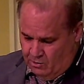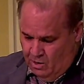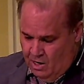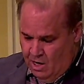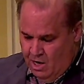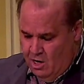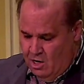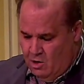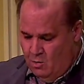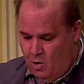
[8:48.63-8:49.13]

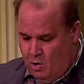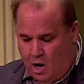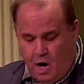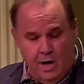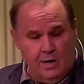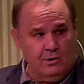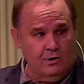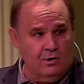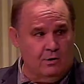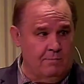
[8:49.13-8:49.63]
who
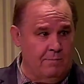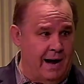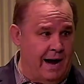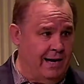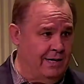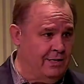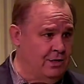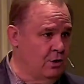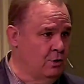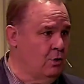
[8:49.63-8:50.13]

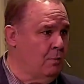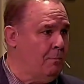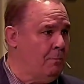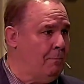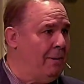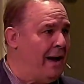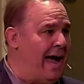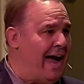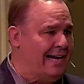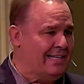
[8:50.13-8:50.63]
undermine you, who
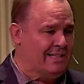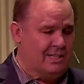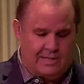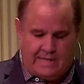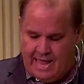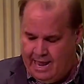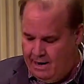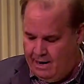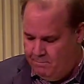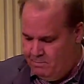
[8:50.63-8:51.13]

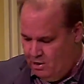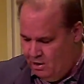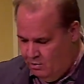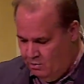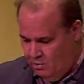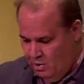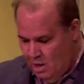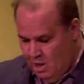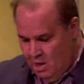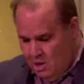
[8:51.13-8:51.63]
backstab you,
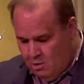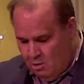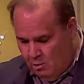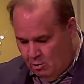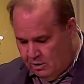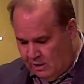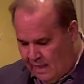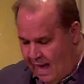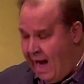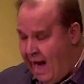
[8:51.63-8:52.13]
who
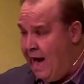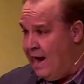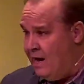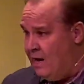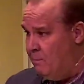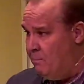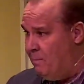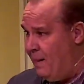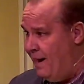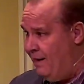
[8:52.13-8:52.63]
lie
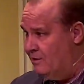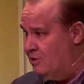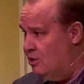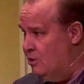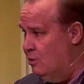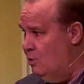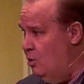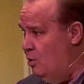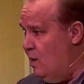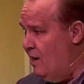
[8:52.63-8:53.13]
about you,
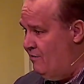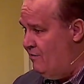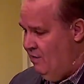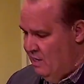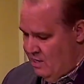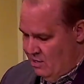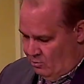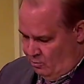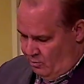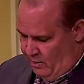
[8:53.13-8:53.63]
who have
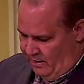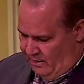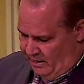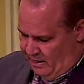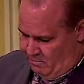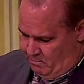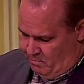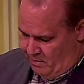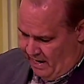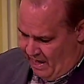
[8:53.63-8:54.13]
really
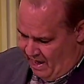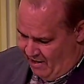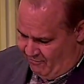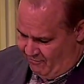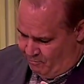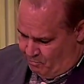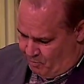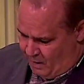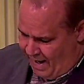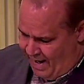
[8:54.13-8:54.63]

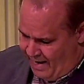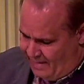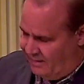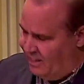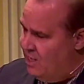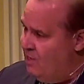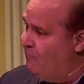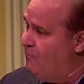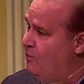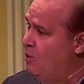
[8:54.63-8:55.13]
behaved badly.
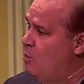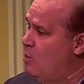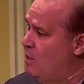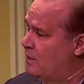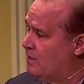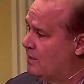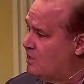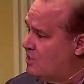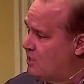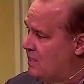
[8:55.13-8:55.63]
If you want
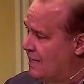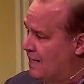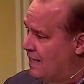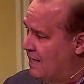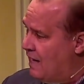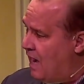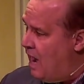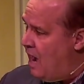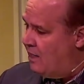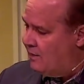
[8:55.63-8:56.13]
to see
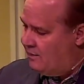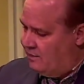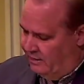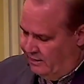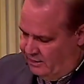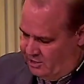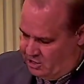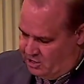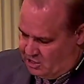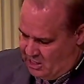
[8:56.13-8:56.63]
godly
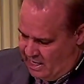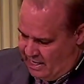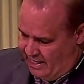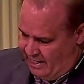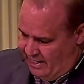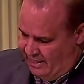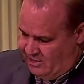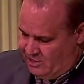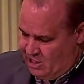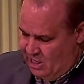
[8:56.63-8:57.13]

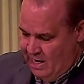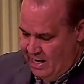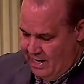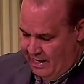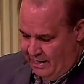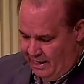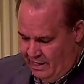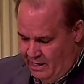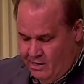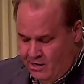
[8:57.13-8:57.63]
change
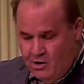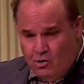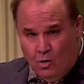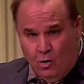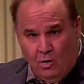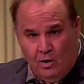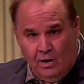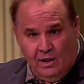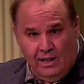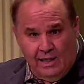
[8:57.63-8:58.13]
in
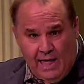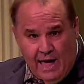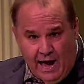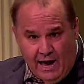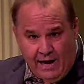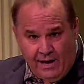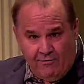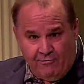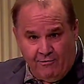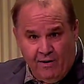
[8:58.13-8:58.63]
your
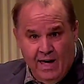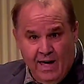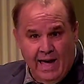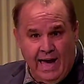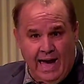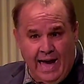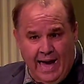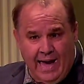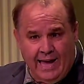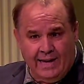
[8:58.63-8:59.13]
life,
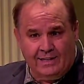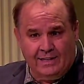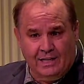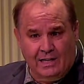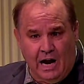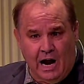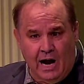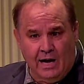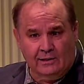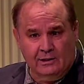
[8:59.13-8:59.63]
add
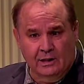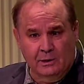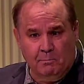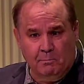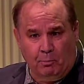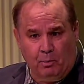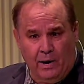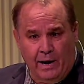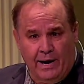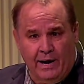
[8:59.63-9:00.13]
godly
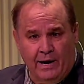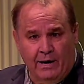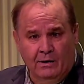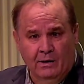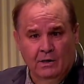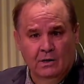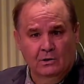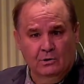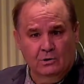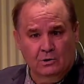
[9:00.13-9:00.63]
prayer
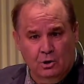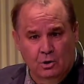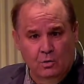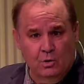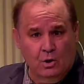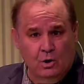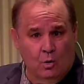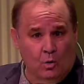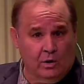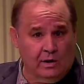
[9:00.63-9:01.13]
to
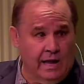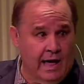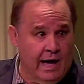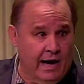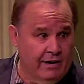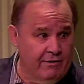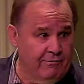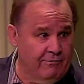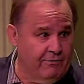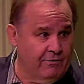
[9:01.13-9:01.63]
your
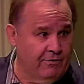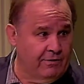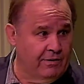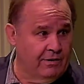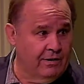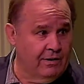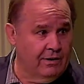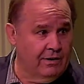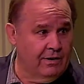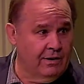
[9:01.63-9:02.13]
life.
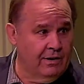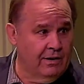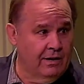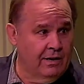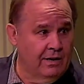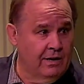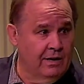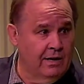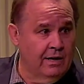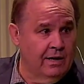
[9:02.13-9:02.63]

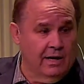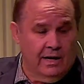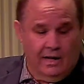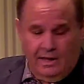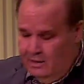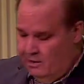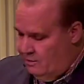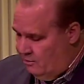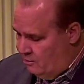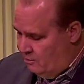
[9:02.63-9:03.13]
And
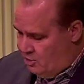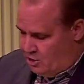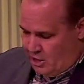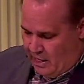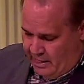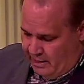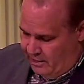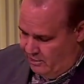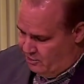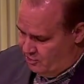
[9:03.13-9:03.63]
it'll
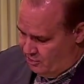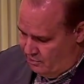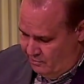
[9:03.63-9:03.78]
change you